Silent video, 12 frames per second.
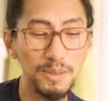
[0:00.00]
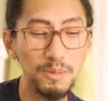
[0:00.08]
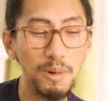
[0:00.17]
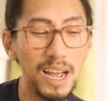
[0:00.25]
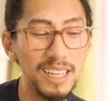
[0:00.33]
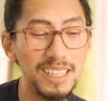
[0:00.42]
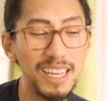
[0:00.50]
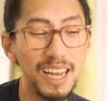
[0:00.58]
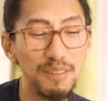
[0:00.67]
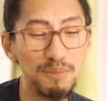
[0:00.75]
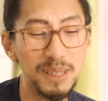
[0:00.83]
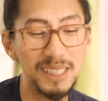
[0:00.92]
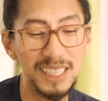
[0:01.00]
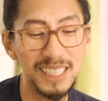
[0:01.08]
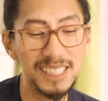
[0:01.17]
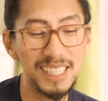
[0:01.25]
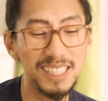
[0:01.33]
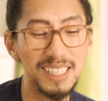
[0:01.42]
Why they have been
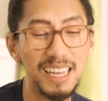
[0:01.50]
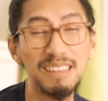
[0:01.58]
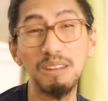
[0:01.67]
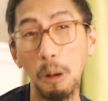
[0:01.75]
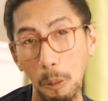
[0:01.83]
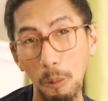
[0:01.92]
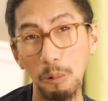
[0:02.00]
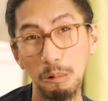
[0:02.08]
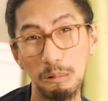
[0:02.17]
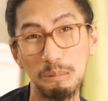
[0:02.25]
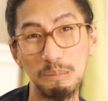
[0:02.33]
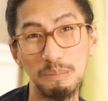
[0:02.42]
distant and cold.